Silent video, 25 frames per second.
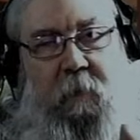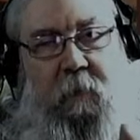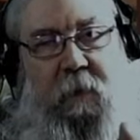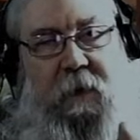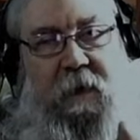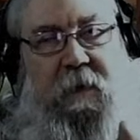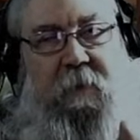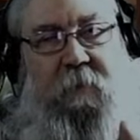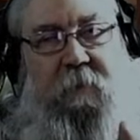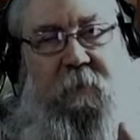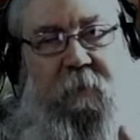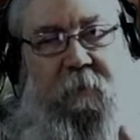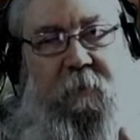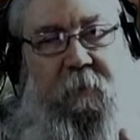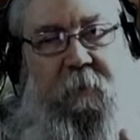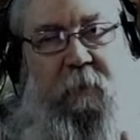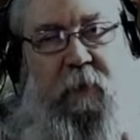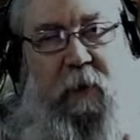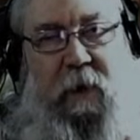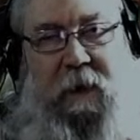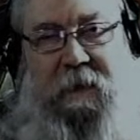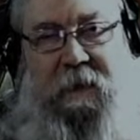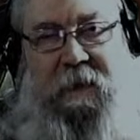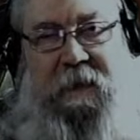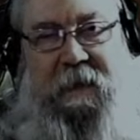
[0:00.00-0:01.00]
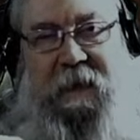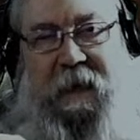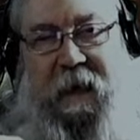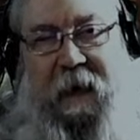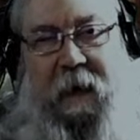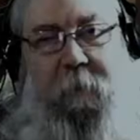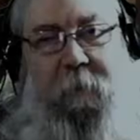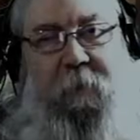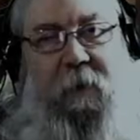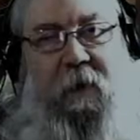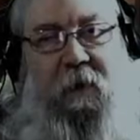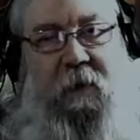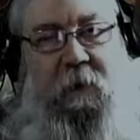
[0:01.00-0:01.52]
big pregnant
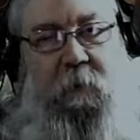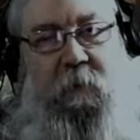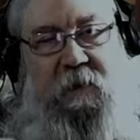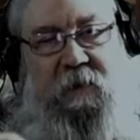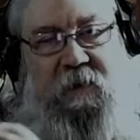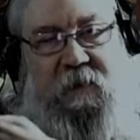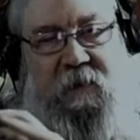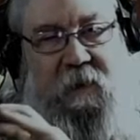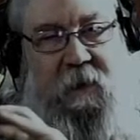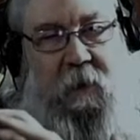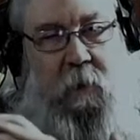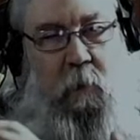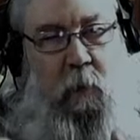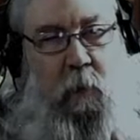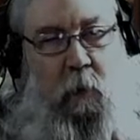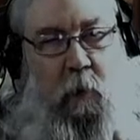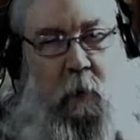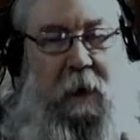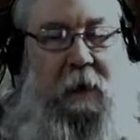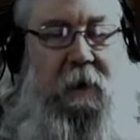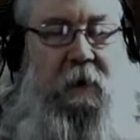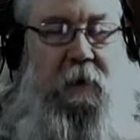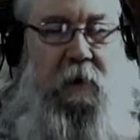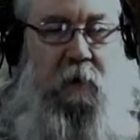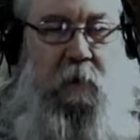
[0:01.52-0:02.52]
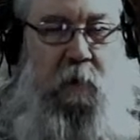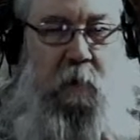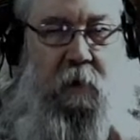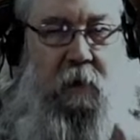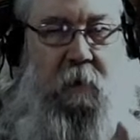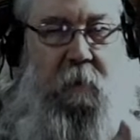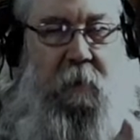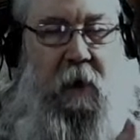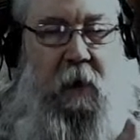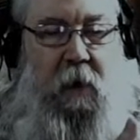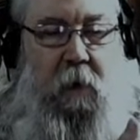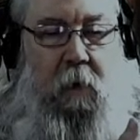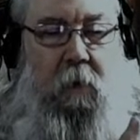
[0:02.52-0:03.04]
cat belly was sitting right in the
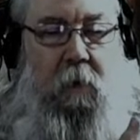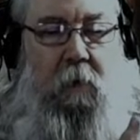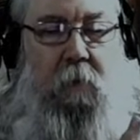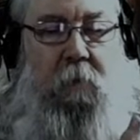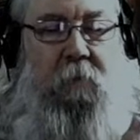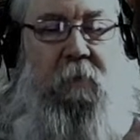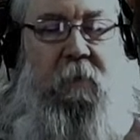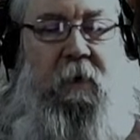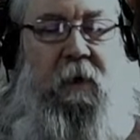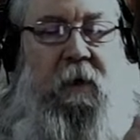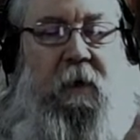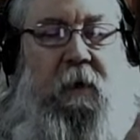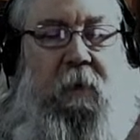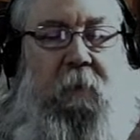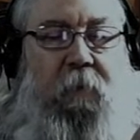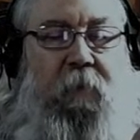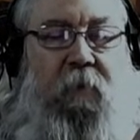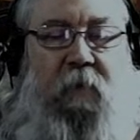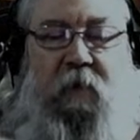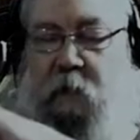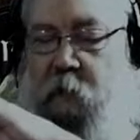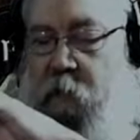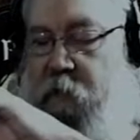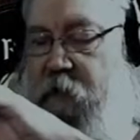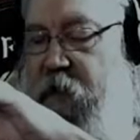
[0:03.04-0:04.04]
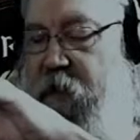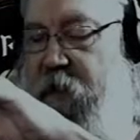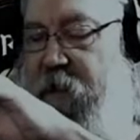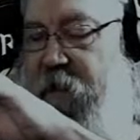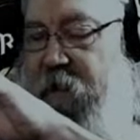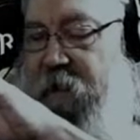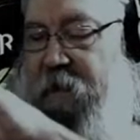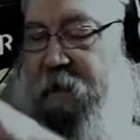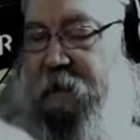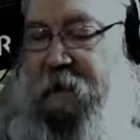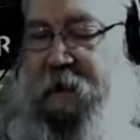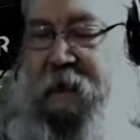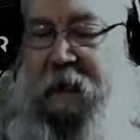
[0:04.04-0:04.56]
crook of my arm. So she
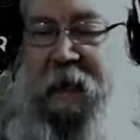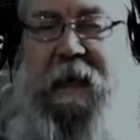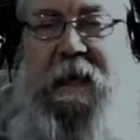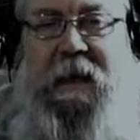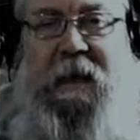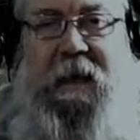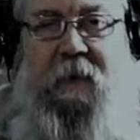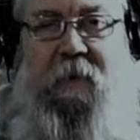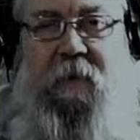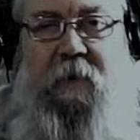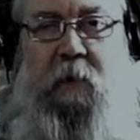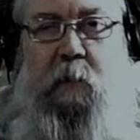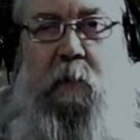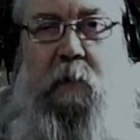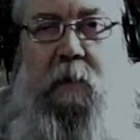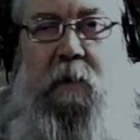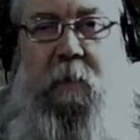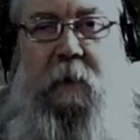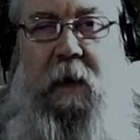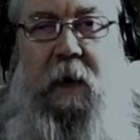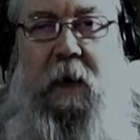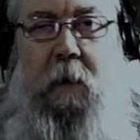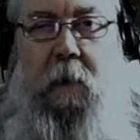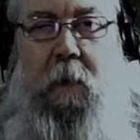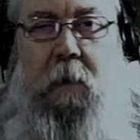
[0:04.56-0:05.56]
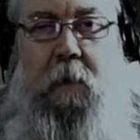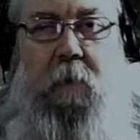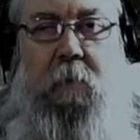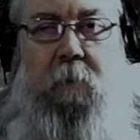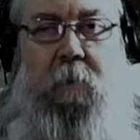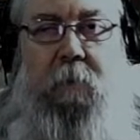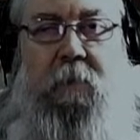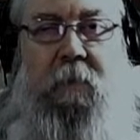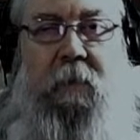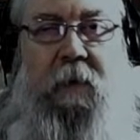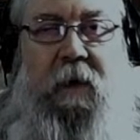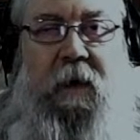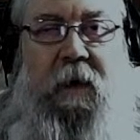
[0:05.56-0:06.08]
could lay it on the crook of my
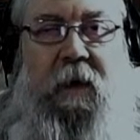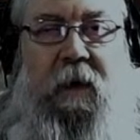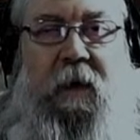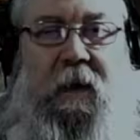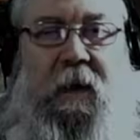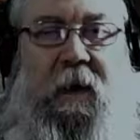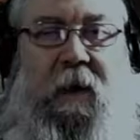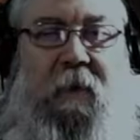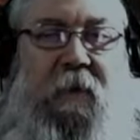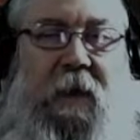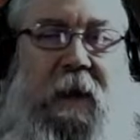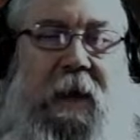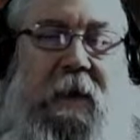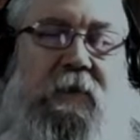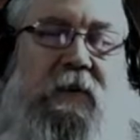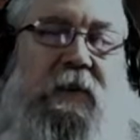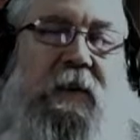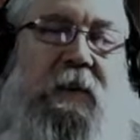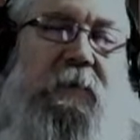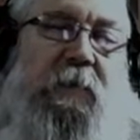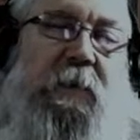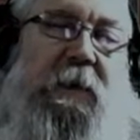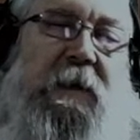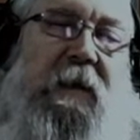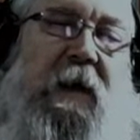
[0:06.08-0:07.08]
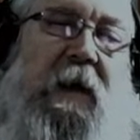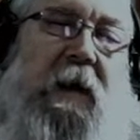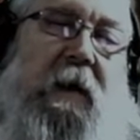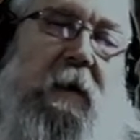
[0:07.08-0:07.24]
arm and then just be